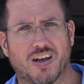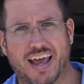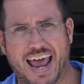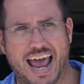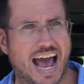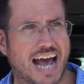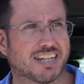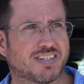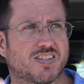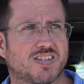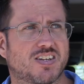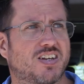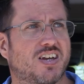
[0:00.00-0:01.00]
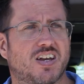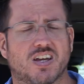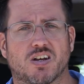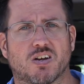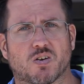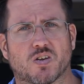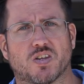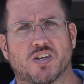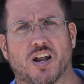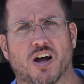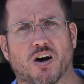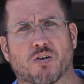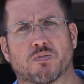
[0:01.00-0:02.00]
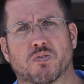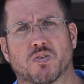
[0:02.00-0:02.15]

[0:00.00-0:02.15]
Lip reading: hats, you know,